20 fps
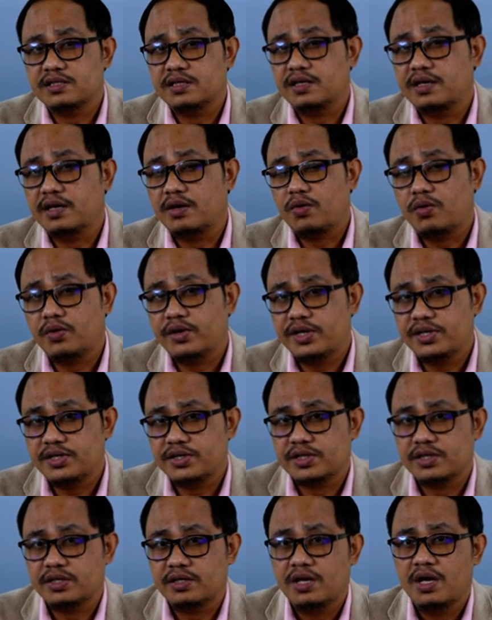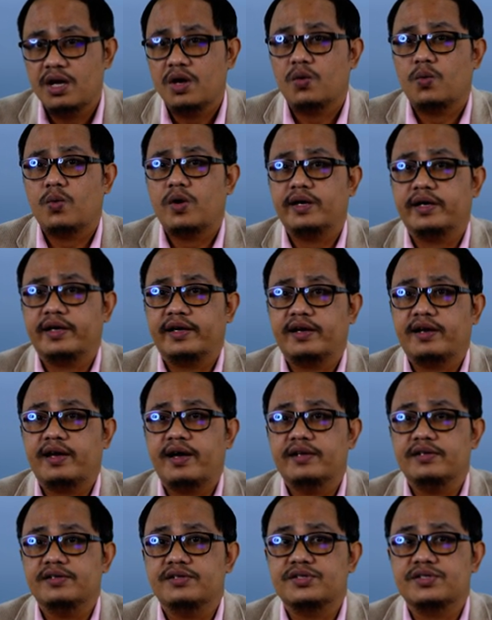at their location, one can
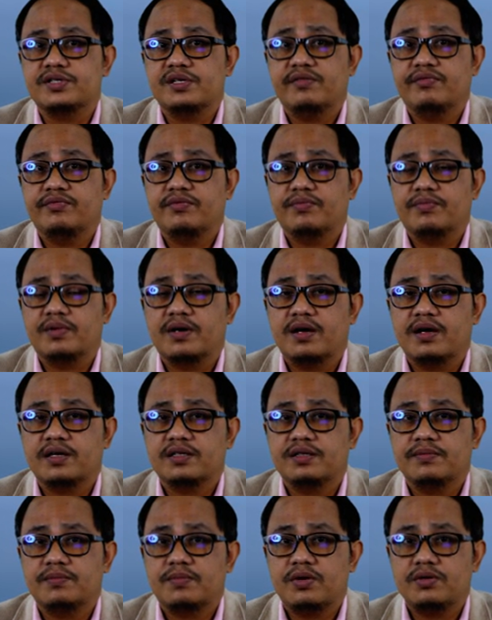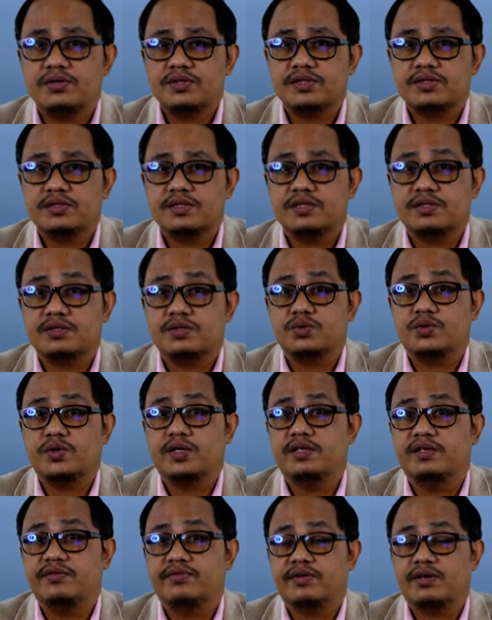either shift the production processes to a
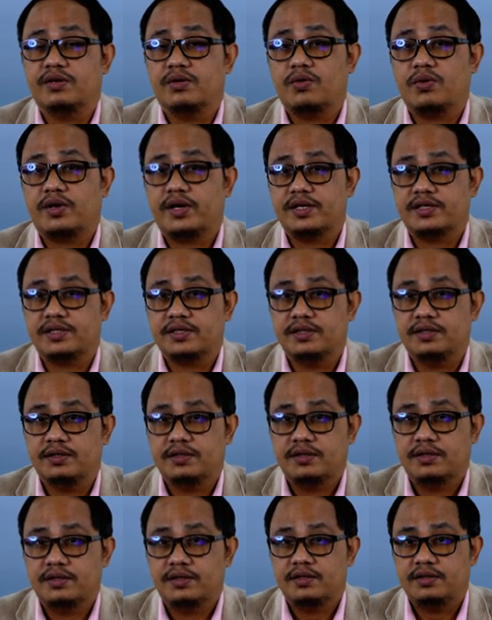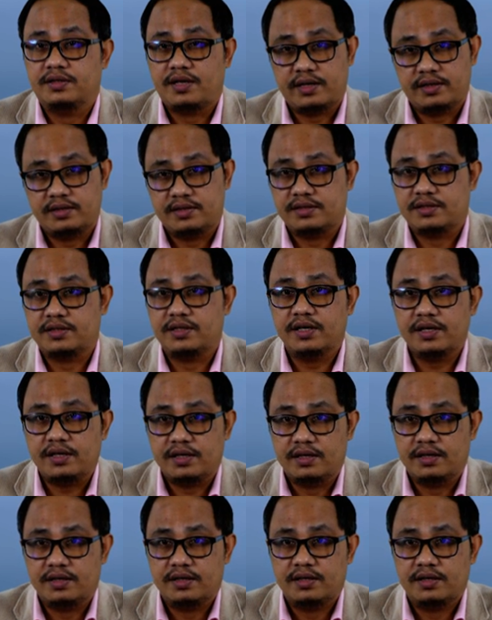different location that is
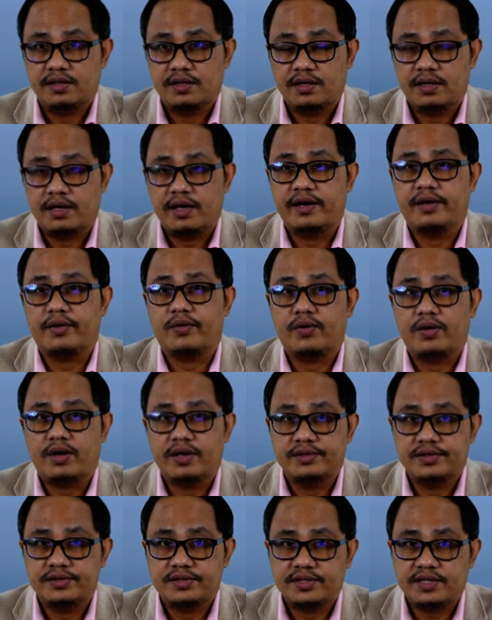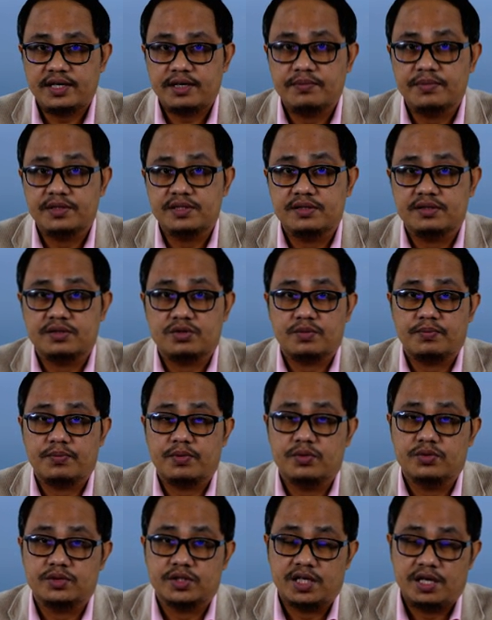green and or undertake measures of
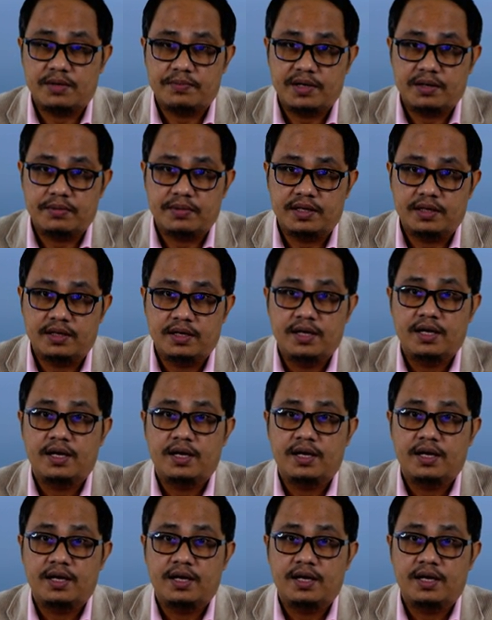pollution abatement.